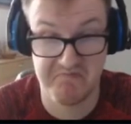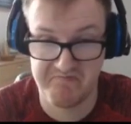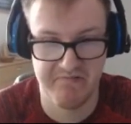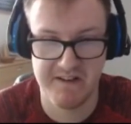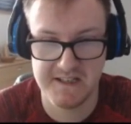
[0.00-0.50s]

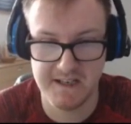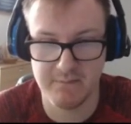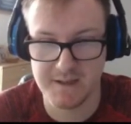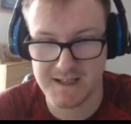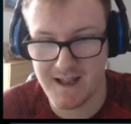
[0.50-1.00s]
simple
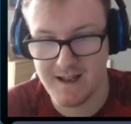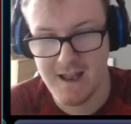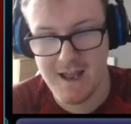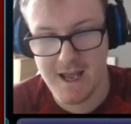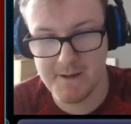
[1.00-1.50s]
as that.
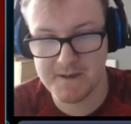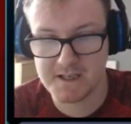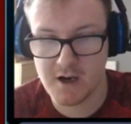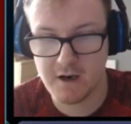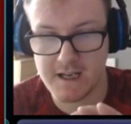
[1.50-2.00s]
This
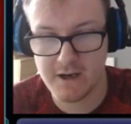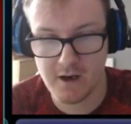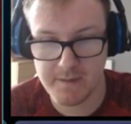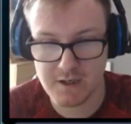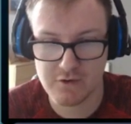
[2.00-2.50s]
card cannot be
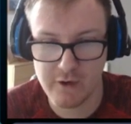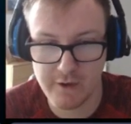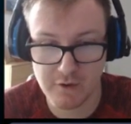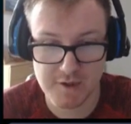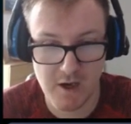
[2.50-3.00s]
destroyed or
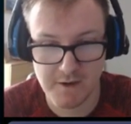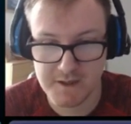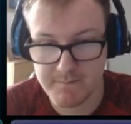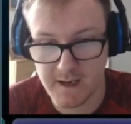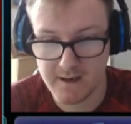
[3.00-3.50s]
targeted
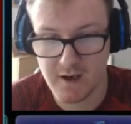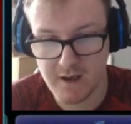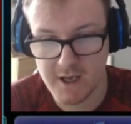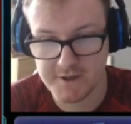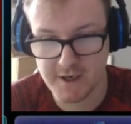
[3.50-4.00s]
by
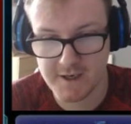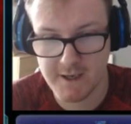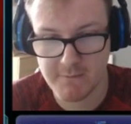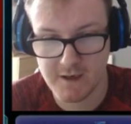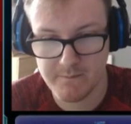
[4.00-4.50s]

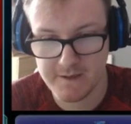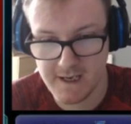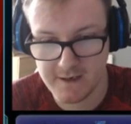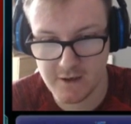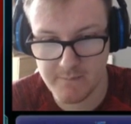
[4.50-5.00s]

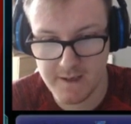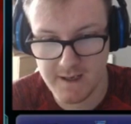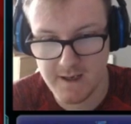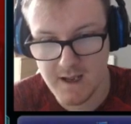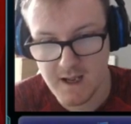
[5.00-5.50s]
cannot be
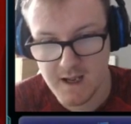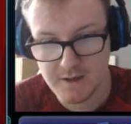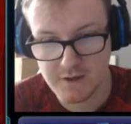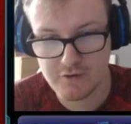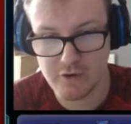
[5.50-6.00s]

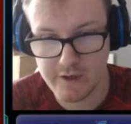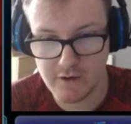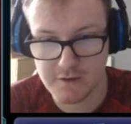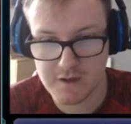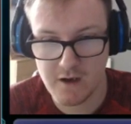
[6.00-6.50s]
destroyed or
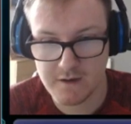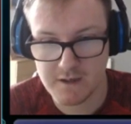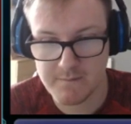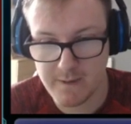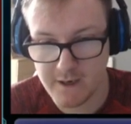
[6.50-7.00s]
targeted
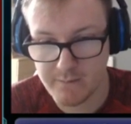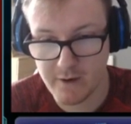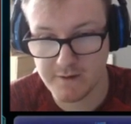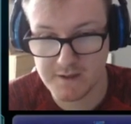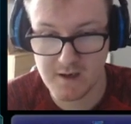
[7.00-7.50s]
by your
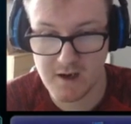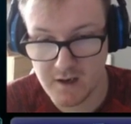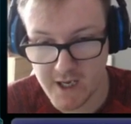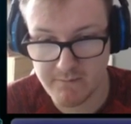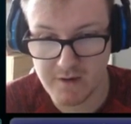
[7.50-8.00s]
opponent's
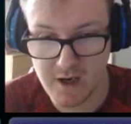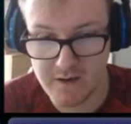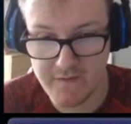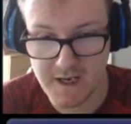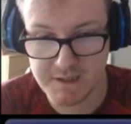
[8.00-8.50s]
card
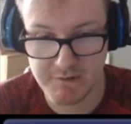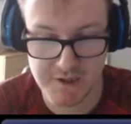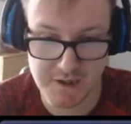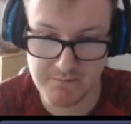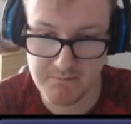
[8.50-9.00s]
effects, which is
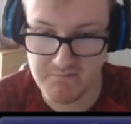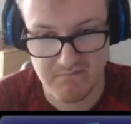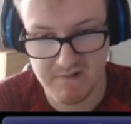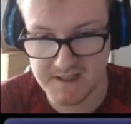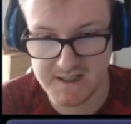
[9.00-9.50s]
just
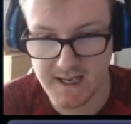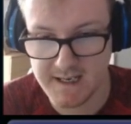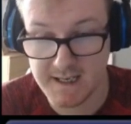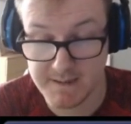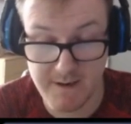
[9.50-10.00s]
insane,
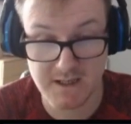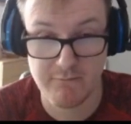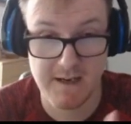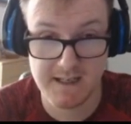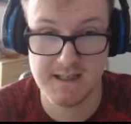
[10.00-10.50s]
especially when it
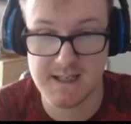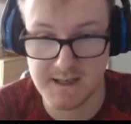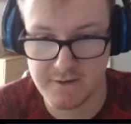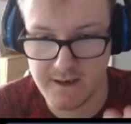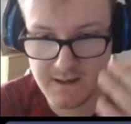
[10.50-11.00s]
can attack
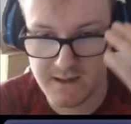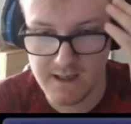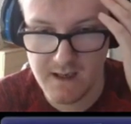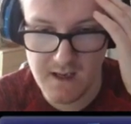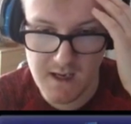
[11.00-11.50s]
directly.
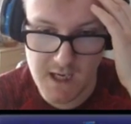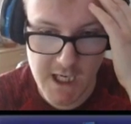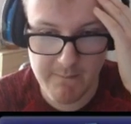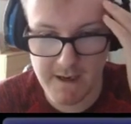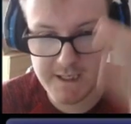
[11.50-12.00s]

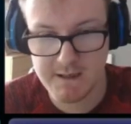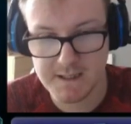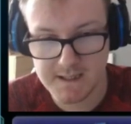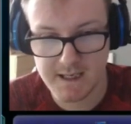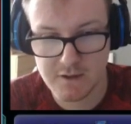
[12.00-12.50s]
And you can
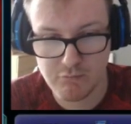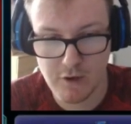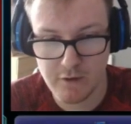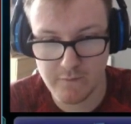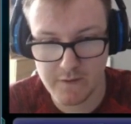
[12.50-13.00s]
send one
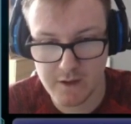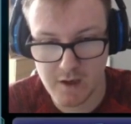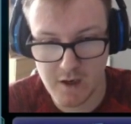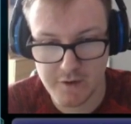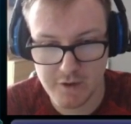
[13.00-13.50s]
other
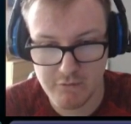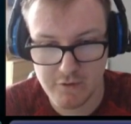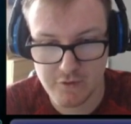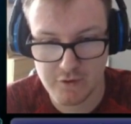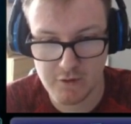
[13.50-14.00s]
card you
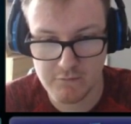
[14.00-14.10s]
control